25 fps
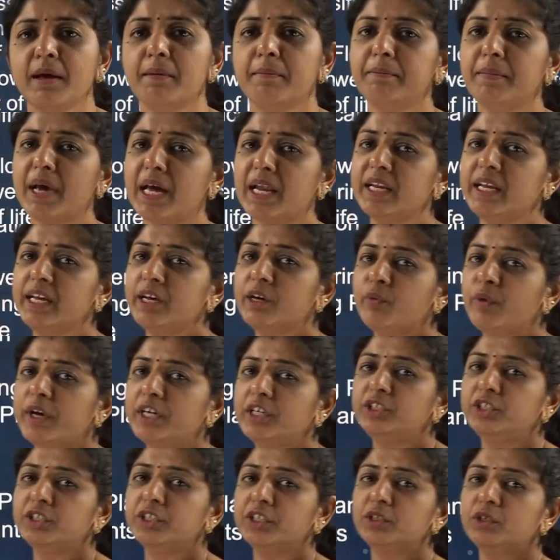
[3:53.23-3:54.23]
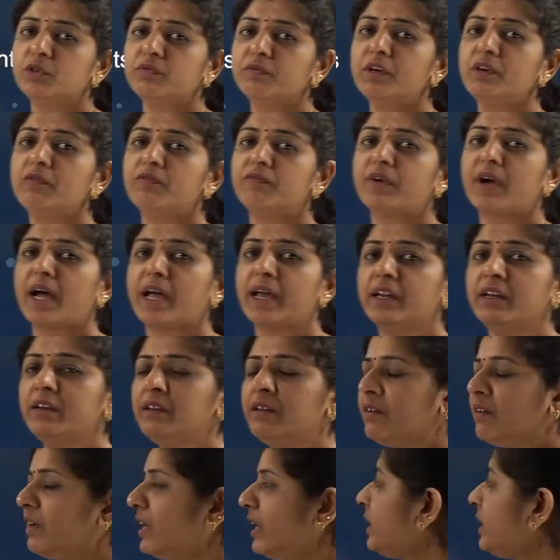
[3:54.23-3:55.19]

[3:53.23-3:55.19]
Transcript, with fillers: Many question you will find